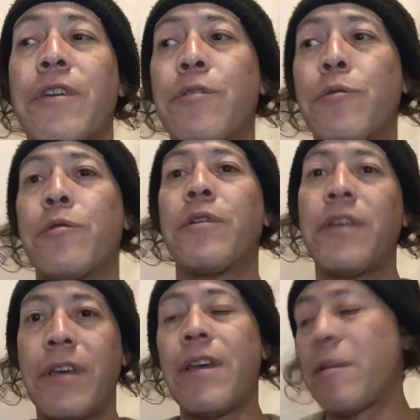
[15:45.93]
cool,
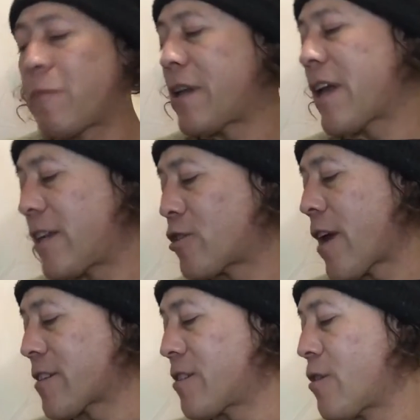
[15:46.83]
and it played 8
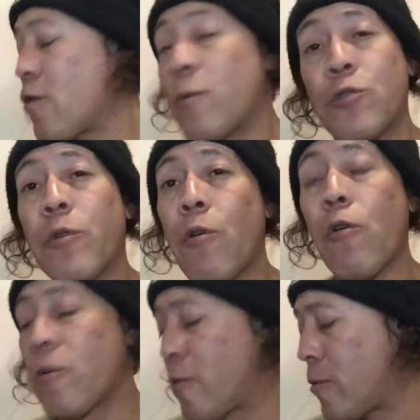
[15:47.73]
tracks, which were
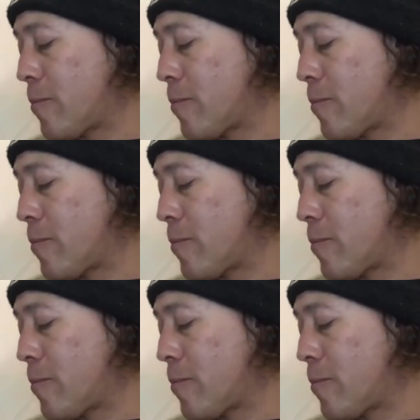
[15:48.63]
horrible.